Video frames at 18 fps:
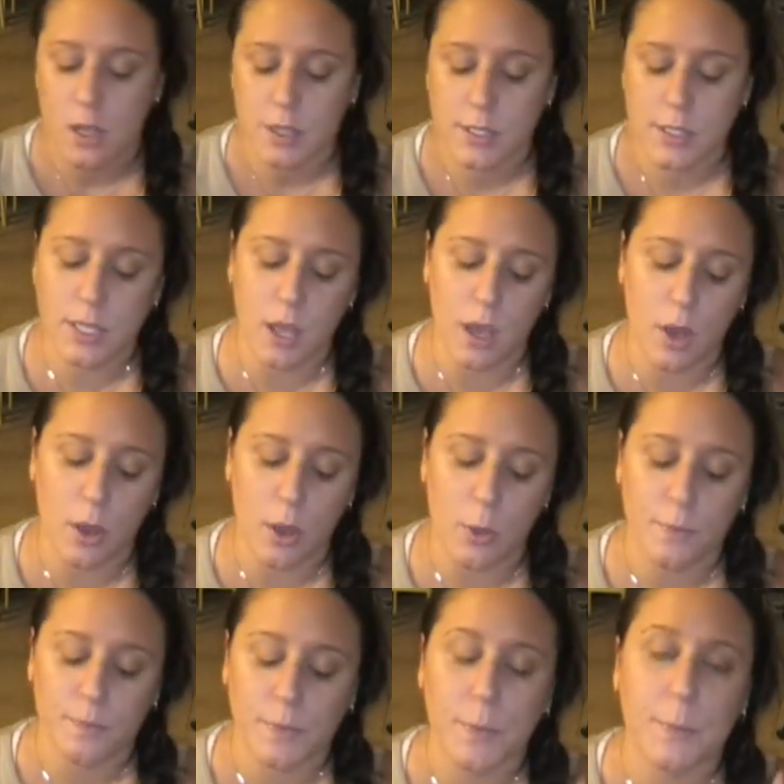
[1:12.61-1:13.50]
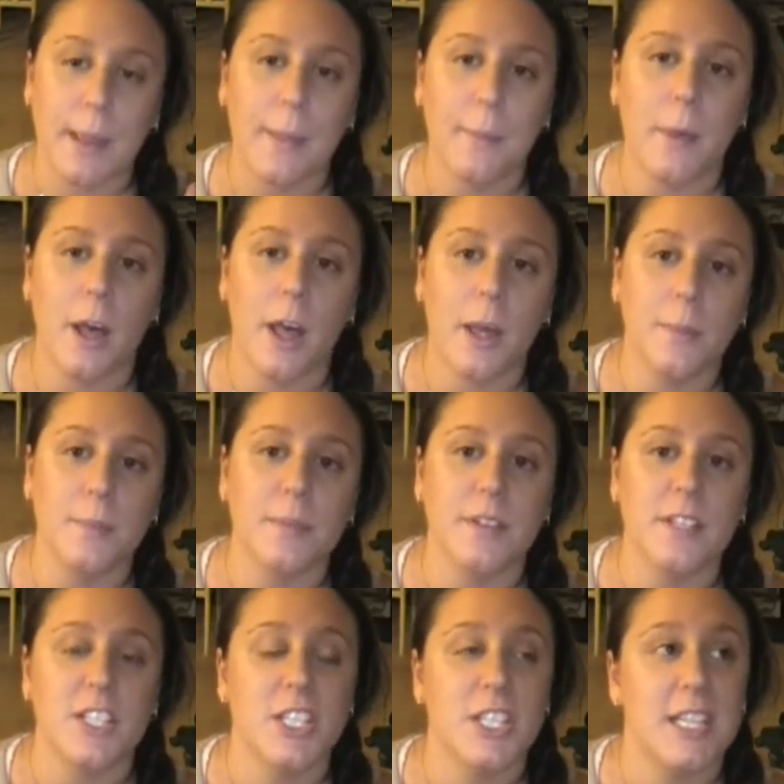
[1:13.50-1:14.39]
So my
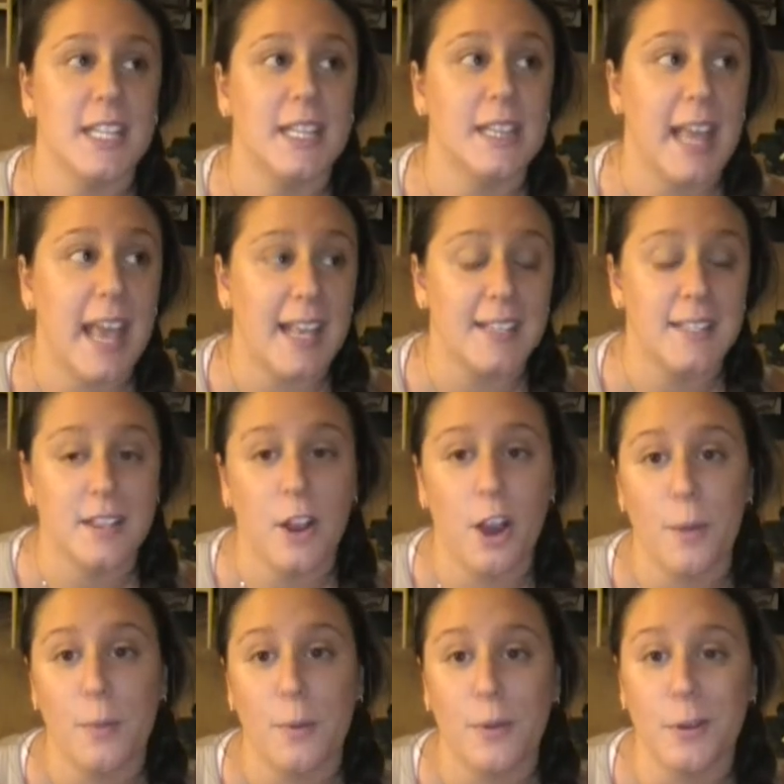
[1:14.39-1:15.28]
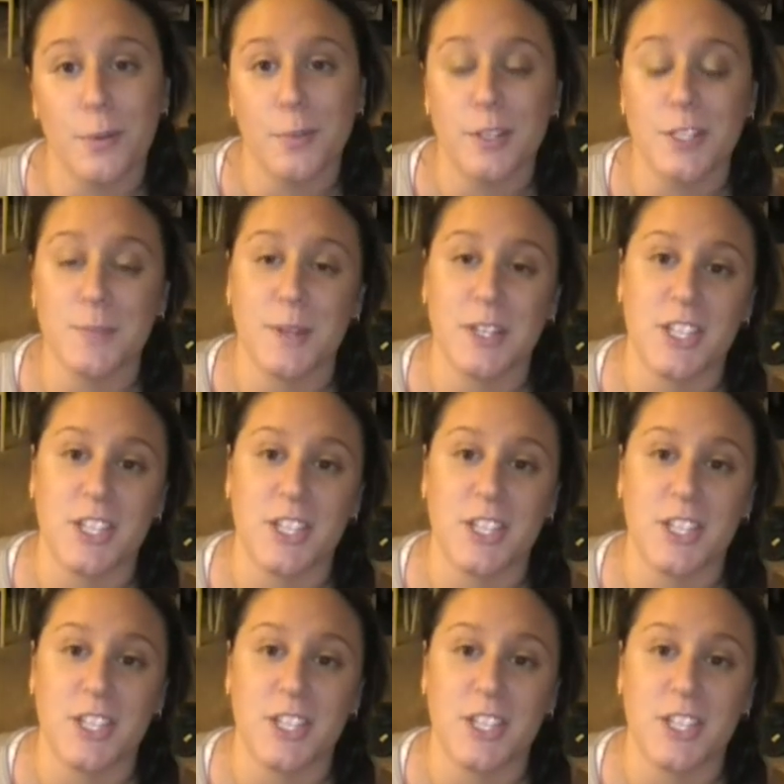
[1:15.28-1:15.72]
mom, she likes the car portables,